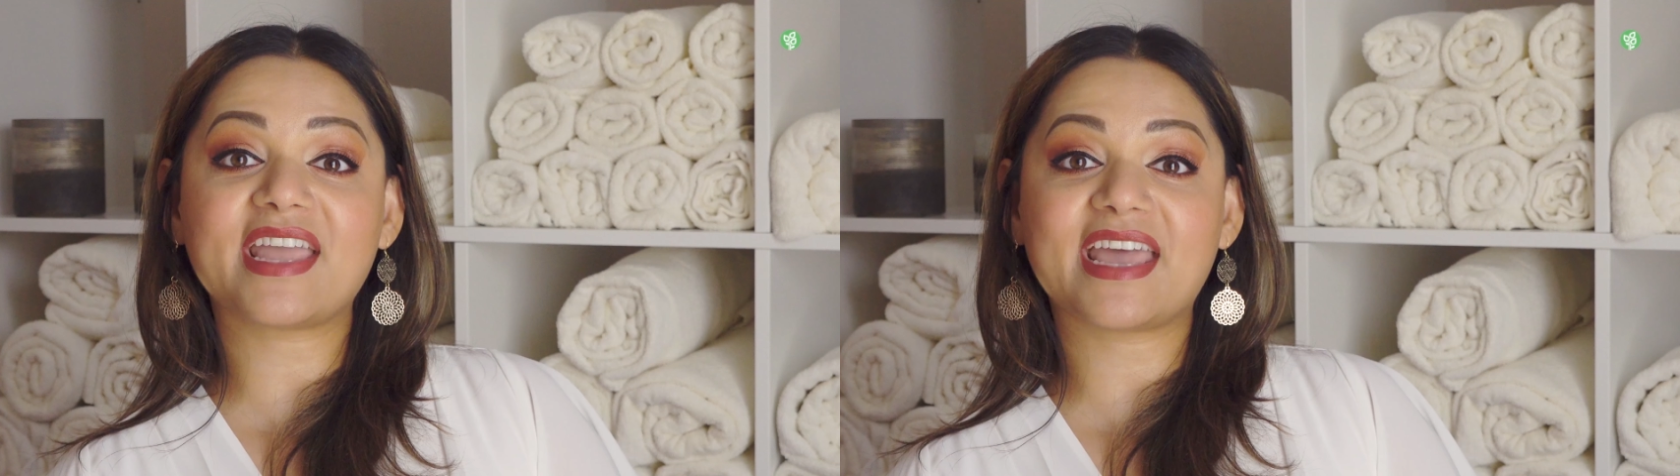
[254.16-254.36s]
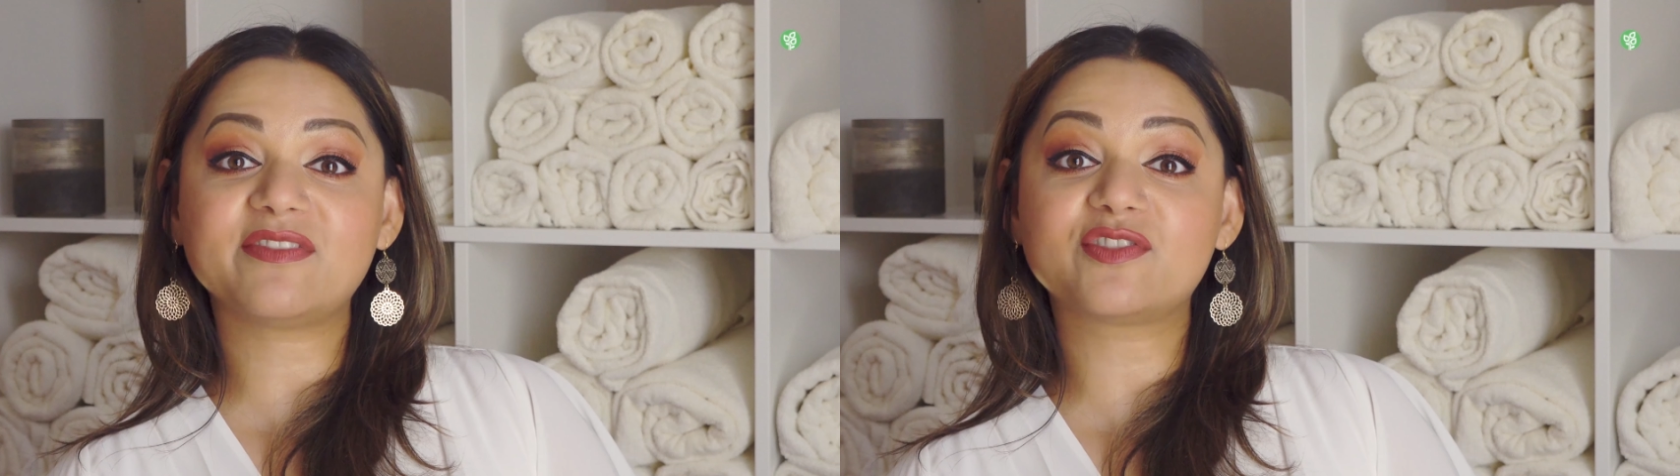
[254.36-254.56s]

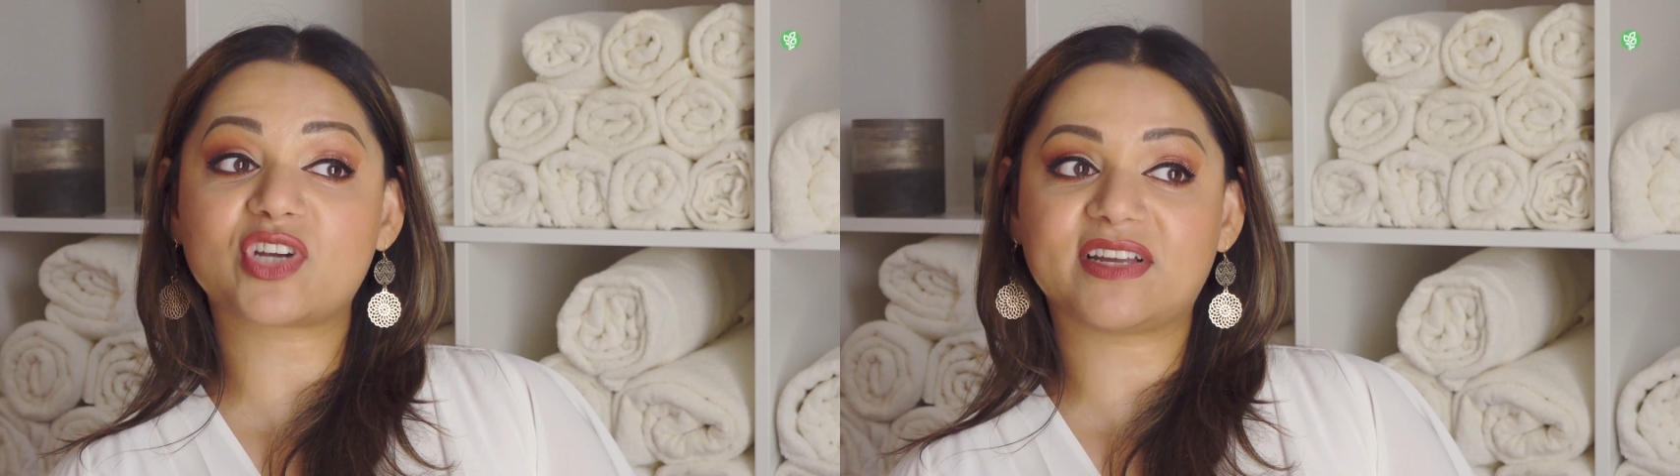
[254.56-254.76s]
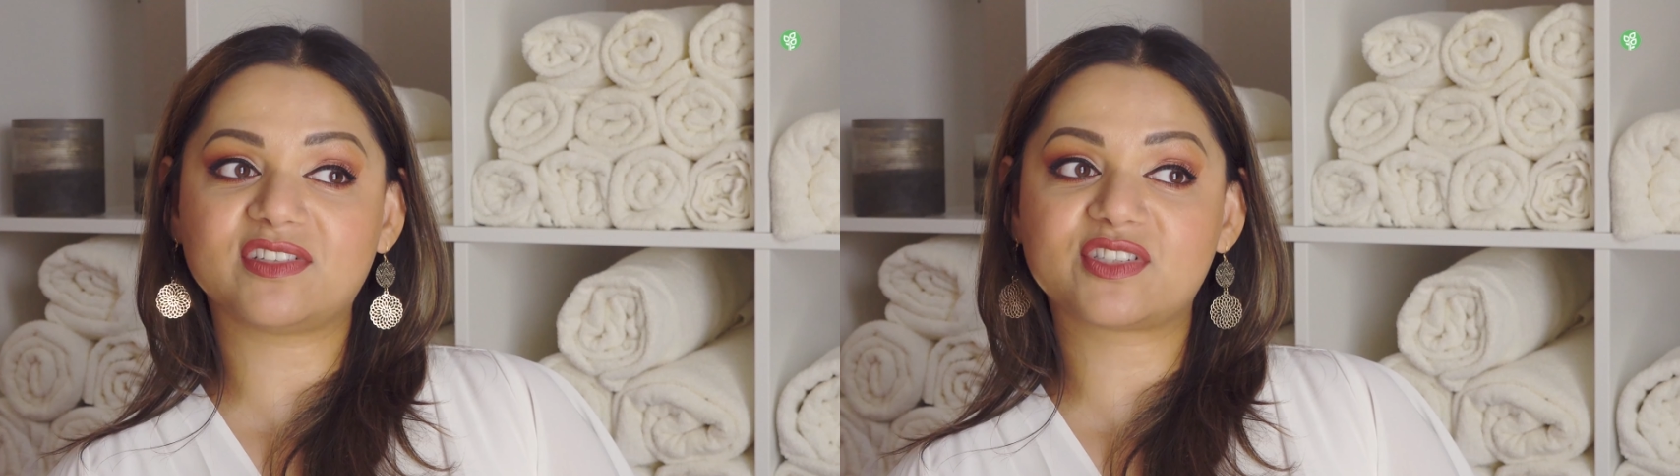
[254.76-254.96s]
I have
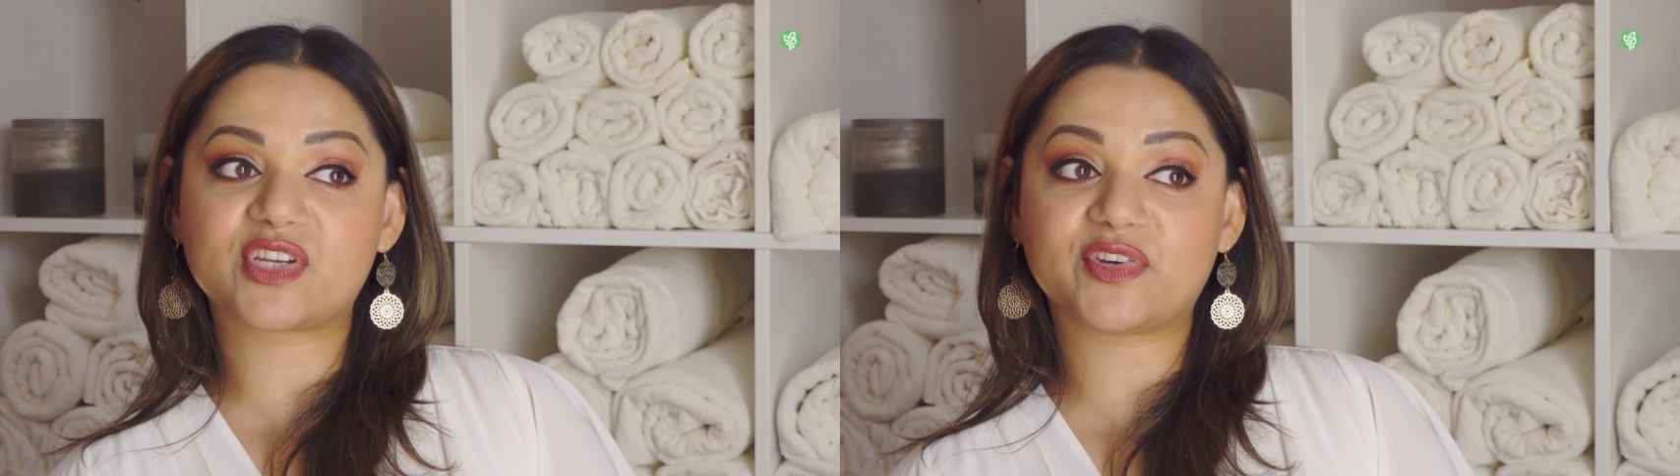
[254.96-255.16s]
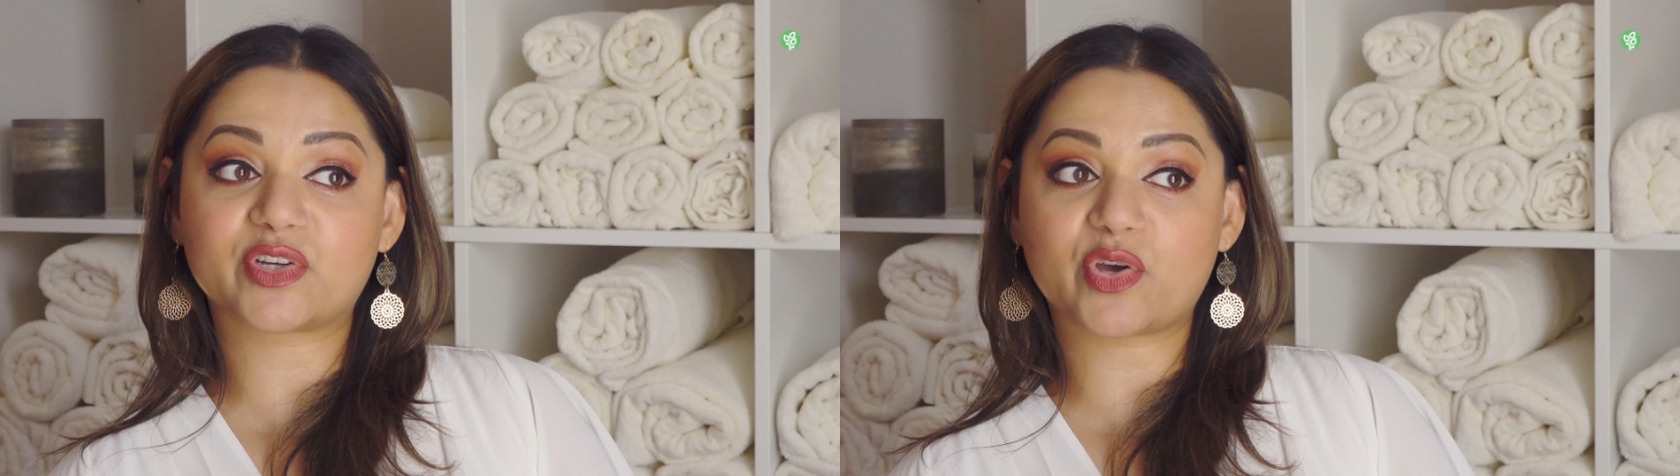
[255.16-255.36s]
traveled
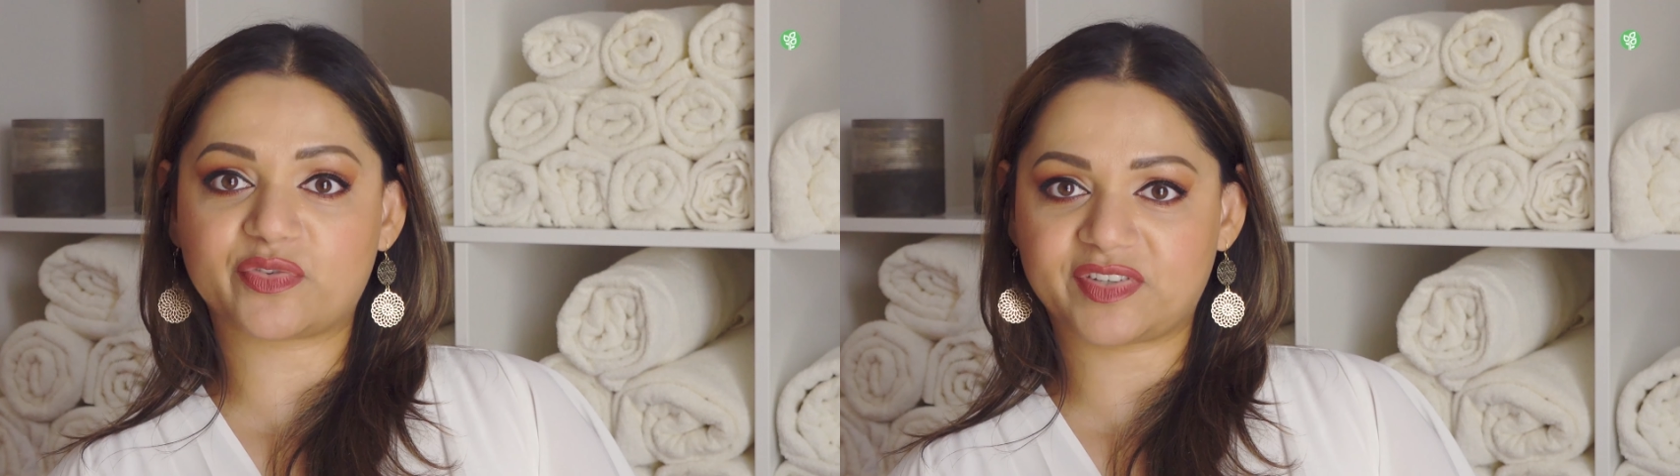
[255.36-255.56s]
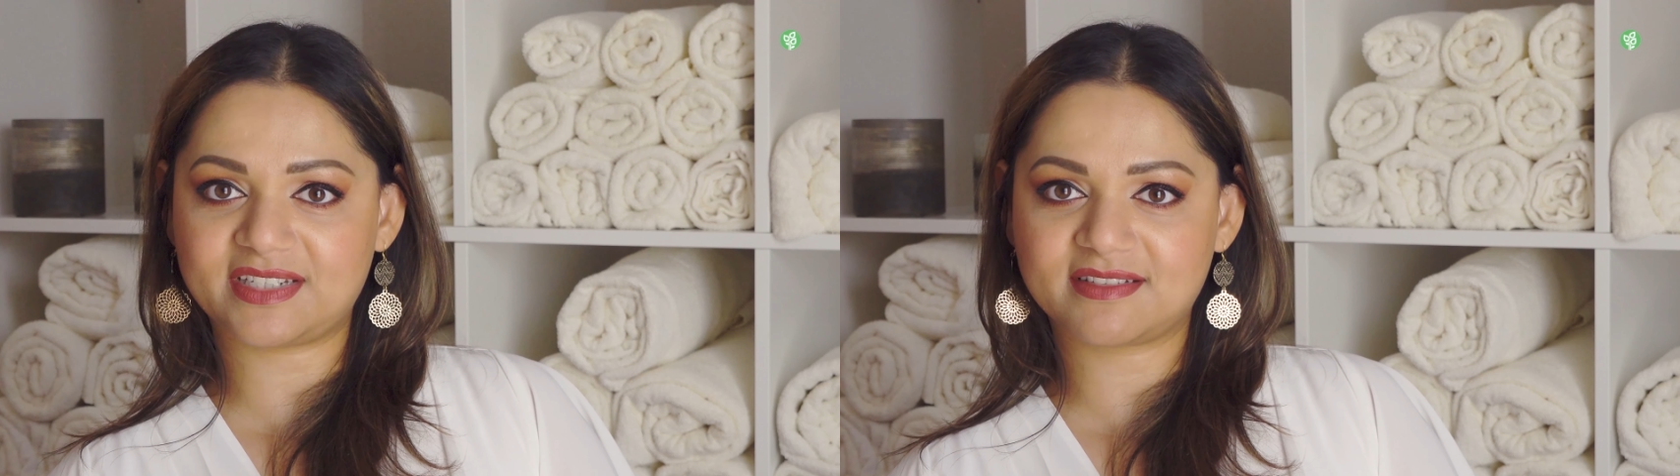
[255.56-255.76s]
during
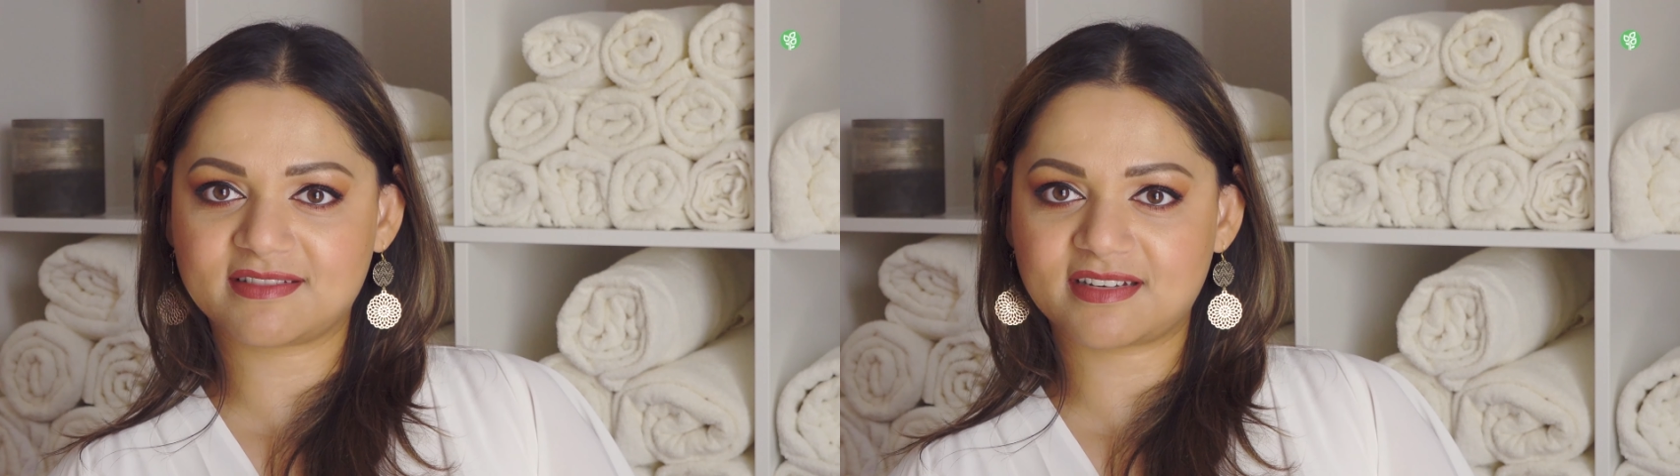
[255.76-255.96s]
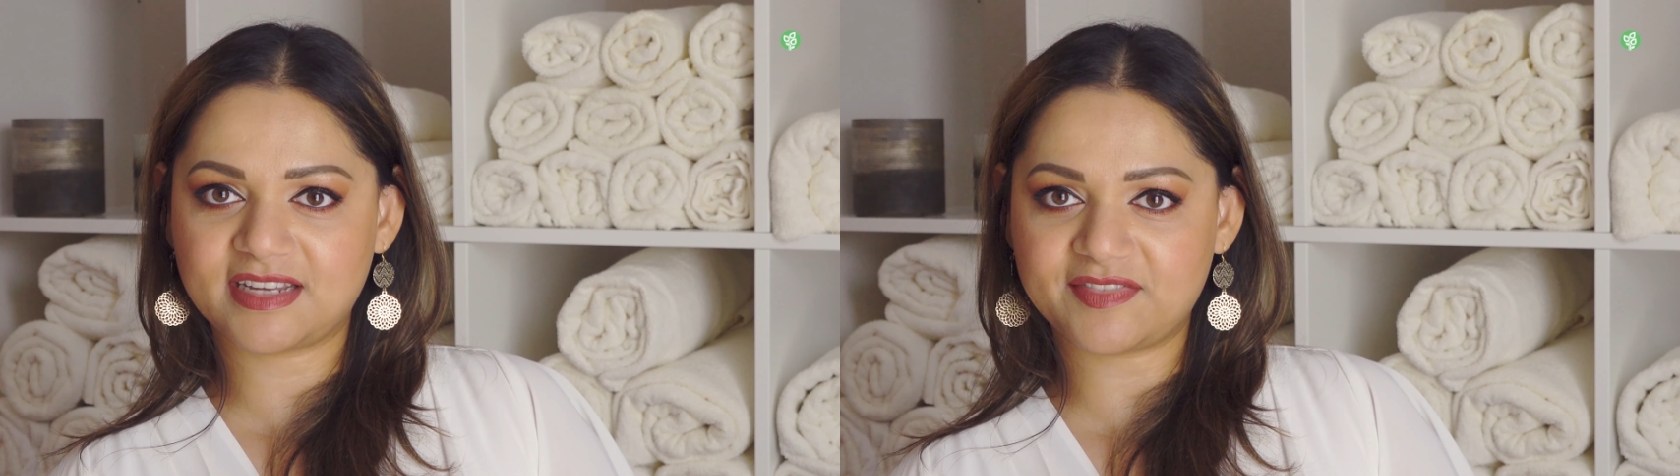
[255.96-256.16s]
COVID,